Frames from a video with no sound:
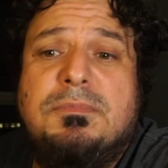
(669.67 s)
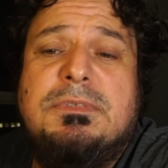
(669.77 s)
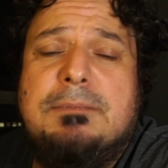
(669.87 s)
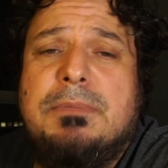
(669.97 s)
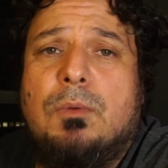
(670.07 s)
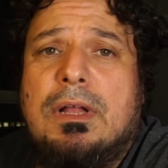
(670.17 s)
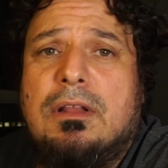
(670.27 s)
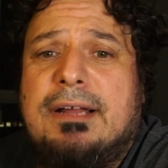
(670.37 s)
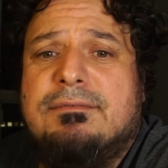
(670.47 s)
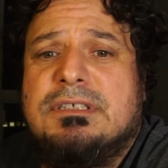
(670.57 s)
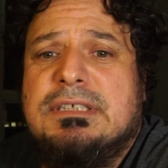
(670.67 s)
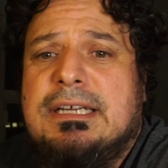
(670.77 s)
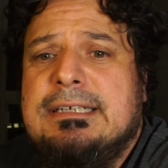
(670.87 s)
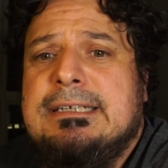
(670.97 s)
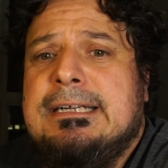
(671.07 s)
me well, I have to
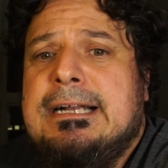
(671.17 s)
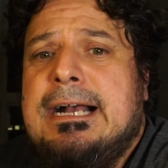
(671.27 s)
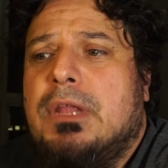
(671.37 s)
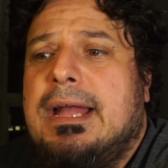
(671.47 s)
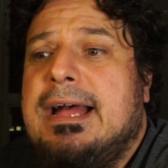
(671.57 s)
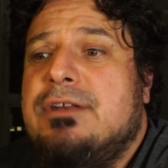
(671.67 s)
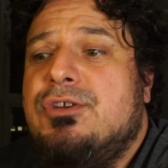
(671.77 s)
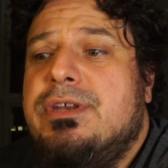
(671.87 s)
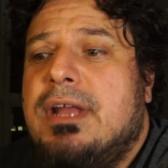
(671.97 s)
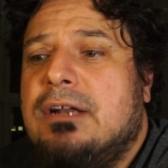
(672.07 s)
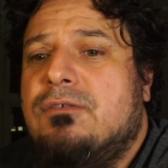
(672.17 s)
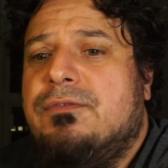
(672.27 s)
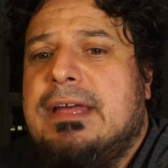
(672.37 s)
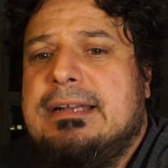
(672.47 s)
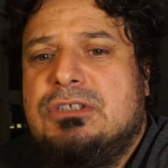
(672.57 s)
say. Had none of
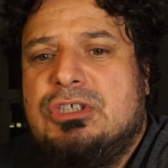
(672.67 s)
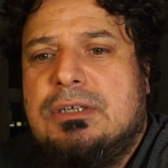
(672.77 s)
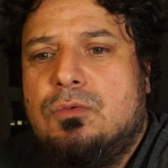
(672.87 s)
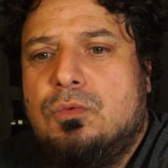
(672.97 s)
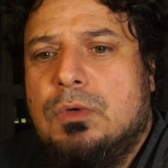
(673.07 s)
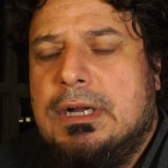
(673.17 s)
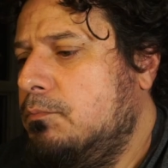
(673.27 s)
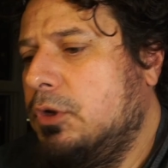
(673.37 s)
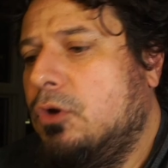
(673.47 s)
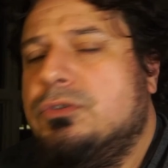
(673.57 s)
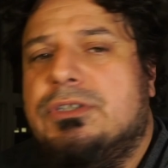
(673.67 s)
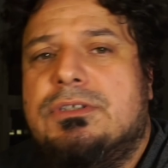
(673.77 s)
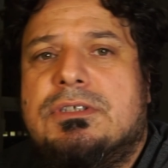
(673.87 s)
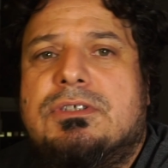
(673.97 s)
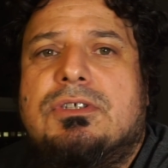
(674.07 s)
that general
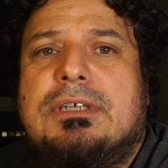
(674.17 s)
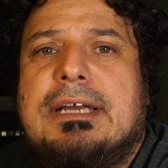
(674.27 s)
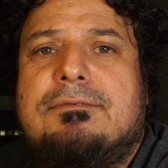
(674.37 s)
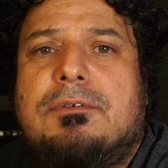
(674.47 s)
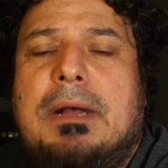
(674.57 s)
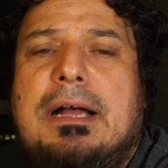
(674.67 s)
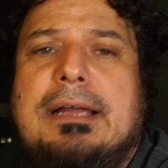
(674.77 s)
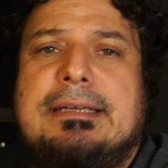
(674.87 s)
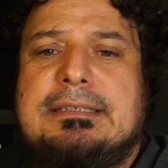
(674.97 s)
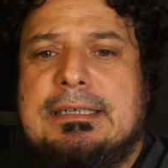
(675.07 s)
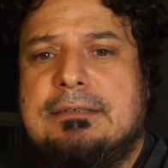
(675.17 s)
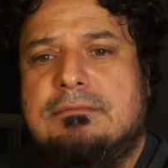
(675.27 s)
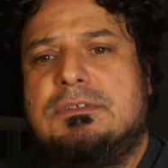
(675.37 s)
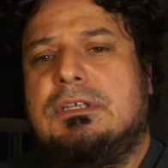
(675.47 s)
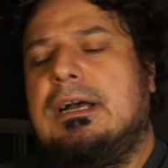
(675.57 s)
bloatedness you get from eating.
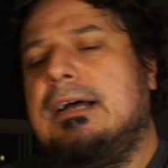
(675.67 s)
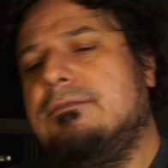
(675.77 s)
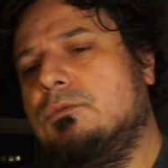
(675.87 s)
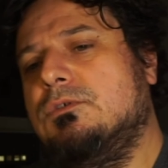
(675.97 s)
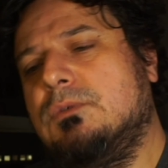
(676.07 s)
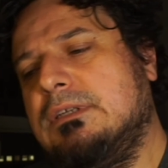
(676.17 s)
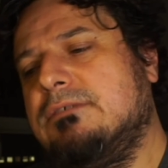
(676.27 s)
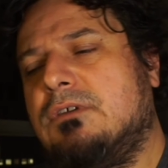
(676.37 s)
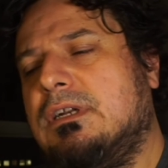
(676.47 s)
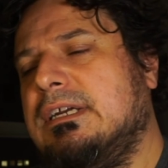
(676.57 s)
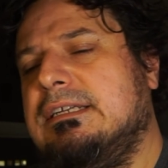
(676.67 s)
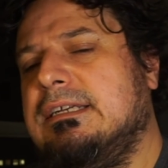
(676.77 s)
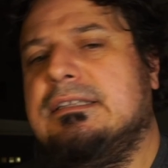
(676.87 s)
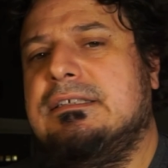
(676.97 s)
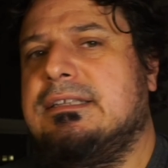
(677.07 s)
So afterwards, where you've kind of eaten
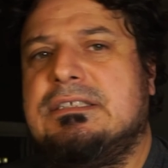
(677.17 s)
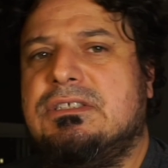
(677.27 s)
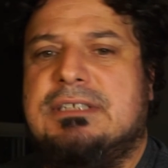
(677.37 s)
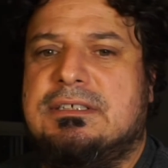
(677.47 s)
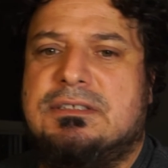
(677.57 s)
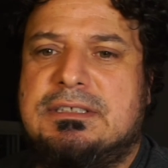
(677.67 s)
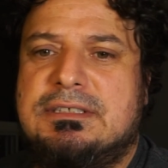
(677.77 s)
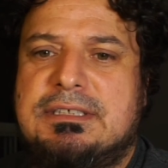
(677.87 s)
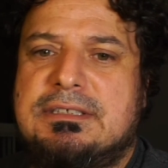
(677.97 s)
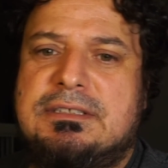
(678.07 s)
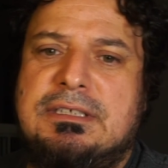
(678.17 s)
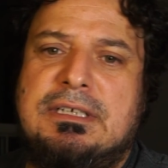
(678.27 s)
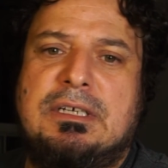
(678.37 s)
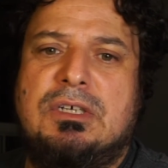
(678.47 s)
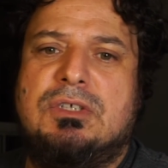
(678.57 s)
anything, that just doesn't exist.
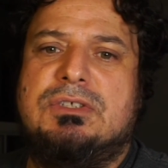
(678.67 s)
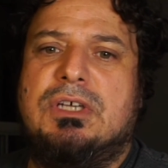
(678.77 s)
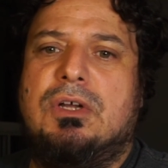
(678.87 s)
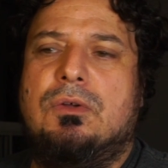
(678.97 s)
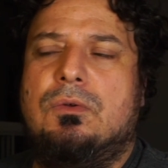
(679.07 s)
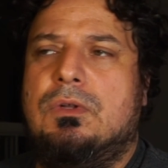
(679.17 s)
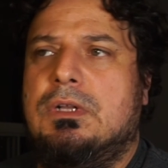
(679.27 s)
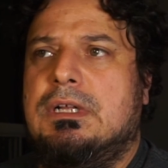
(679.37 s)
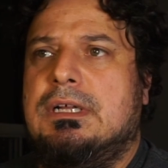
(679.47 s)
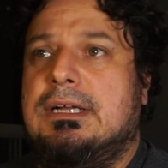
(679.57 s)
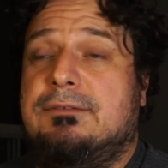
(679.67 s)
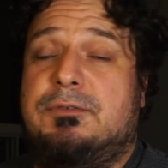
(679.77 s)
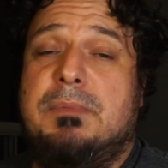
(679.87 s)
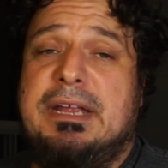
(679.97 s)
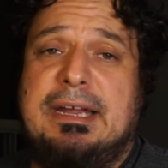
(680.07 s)
So for
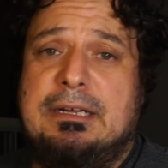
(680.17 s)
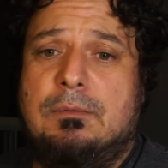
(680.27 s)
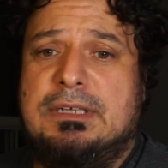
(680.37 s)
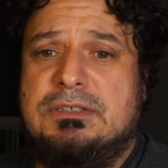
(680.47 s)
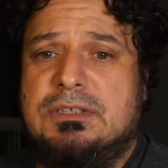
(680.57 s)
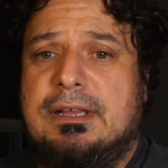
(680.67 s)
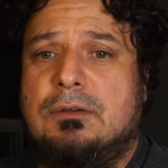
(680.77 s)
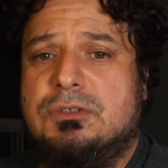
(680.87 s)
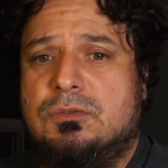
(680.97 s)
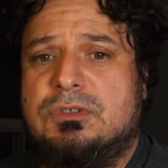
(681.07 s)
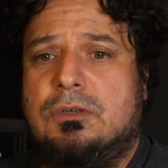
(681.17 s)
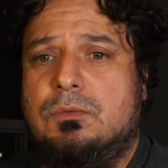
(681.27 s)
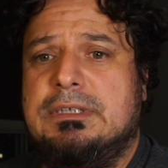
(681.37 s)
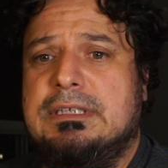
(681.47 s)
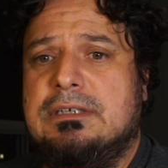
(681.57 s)
me anyway. So that was also
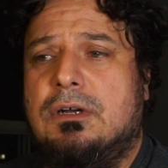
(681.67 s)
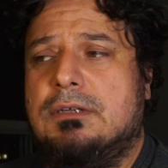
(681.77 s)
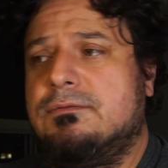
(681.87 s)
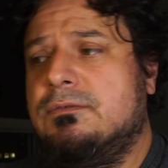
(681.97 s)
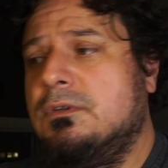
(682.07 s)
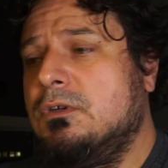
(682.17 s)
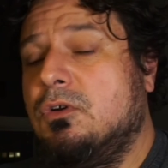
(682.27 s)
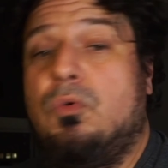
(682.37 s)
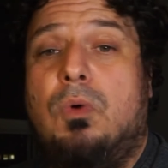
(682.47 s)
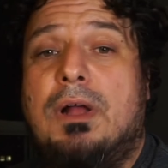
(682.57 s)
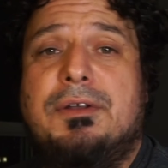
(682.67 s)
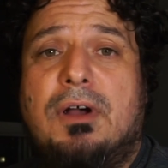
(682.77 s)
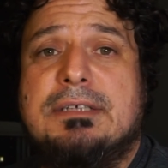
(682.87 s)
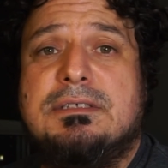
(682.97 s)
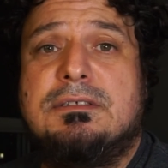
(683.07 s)
really kind of quite
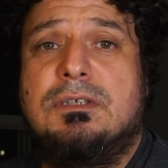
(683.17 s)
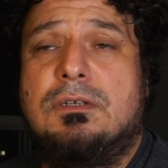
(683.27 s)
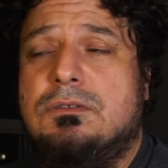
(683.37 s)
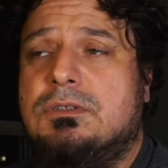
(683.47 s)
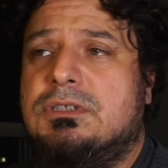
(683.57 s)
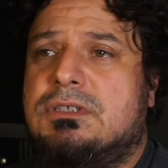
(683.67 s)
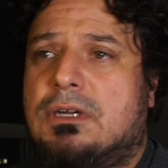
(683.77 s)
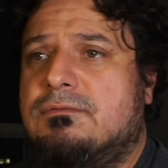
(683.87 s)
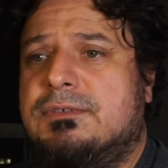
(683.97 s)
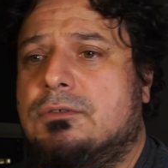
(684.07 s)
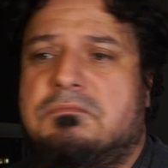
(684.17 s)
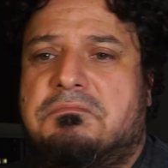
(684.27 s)
nice. You just don't feel